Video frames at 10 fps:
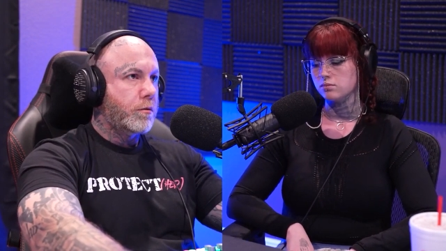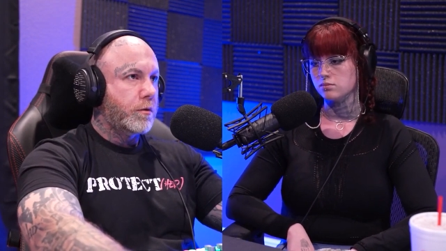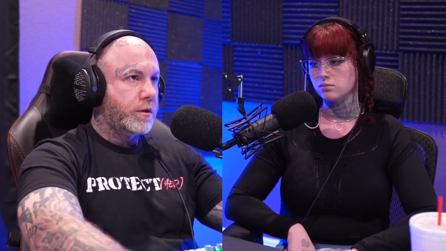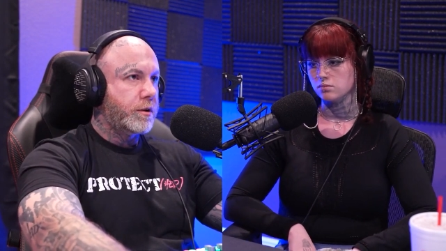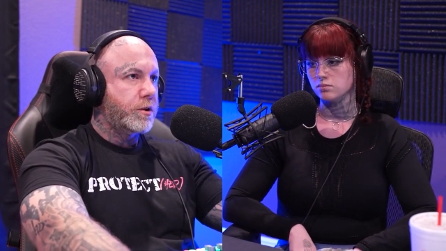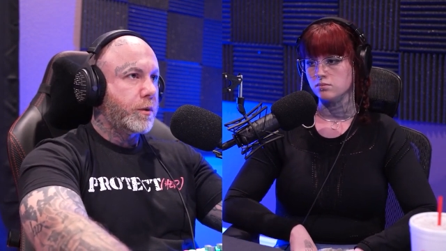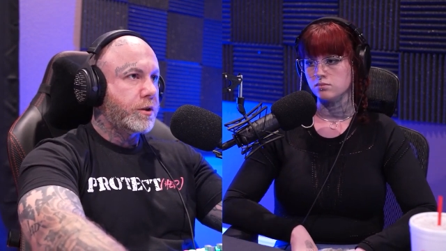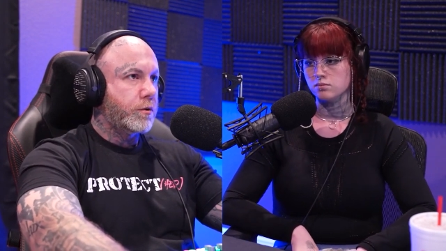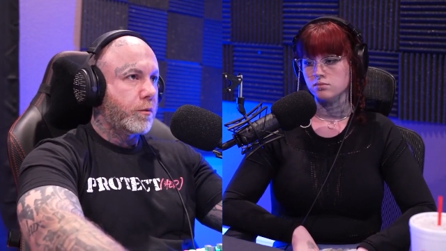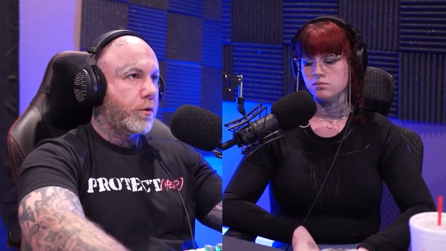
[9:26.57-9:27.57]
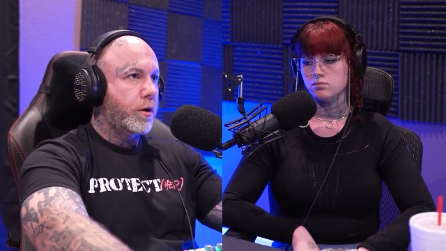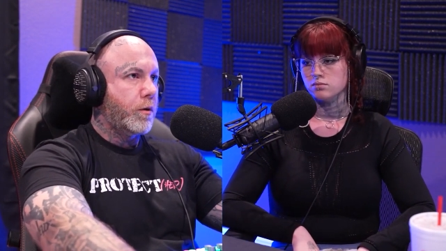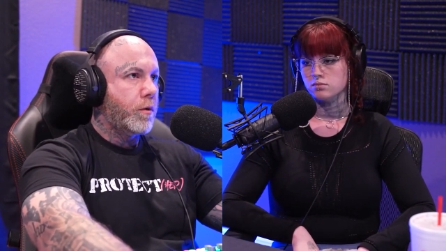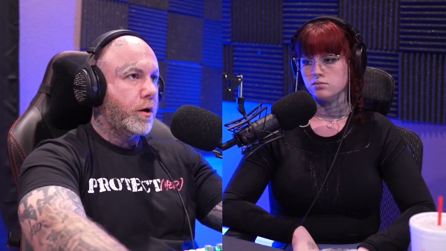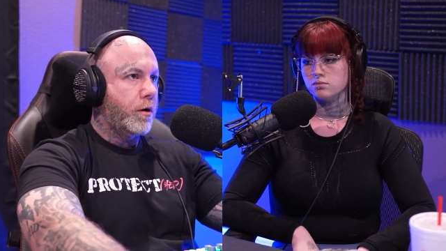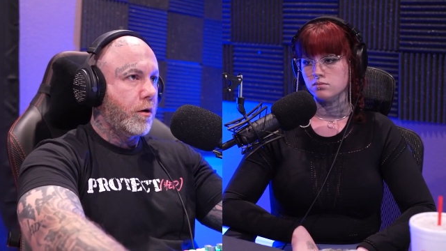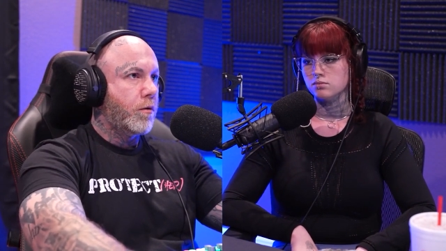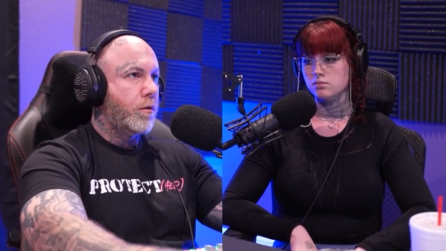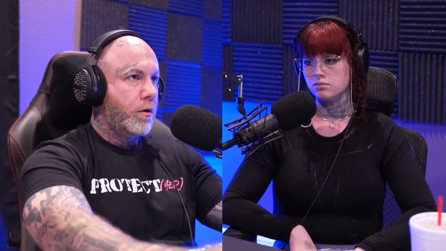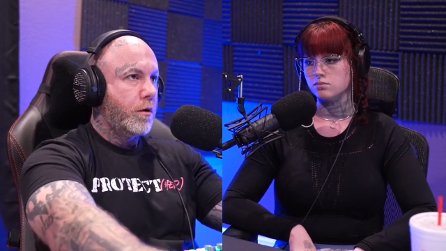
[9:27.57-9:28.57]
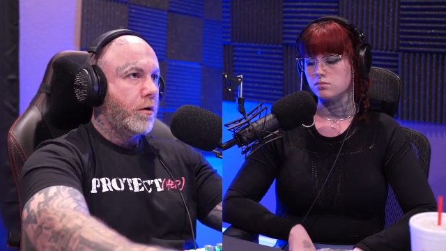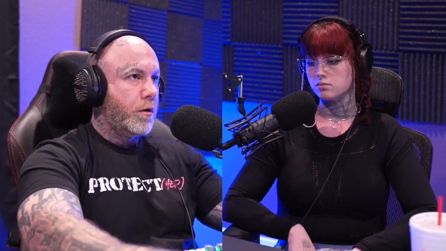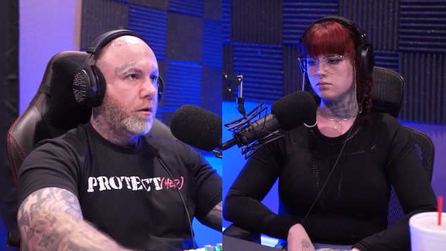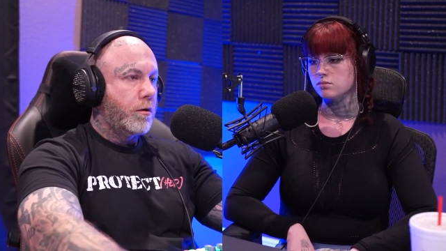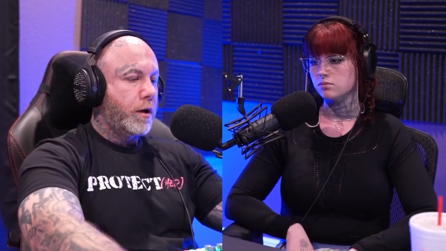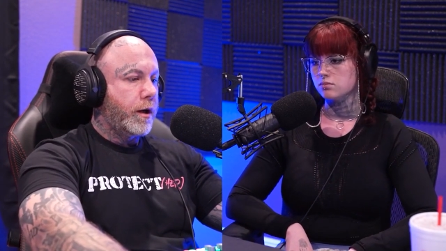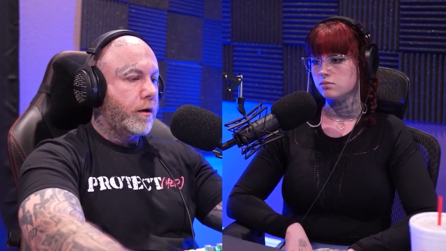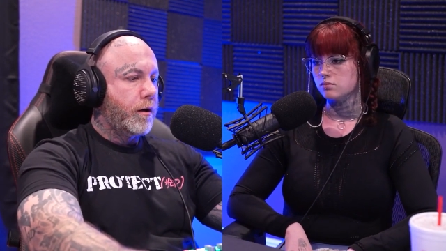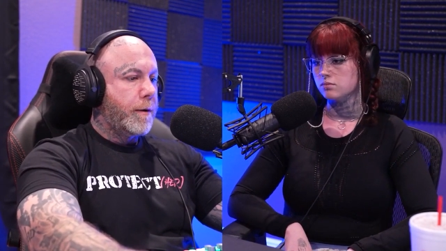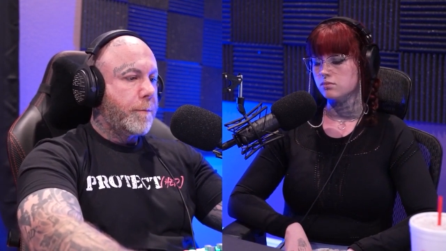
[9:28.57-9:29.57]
Speaker 1: The situational report. You want to know mm -hmm. like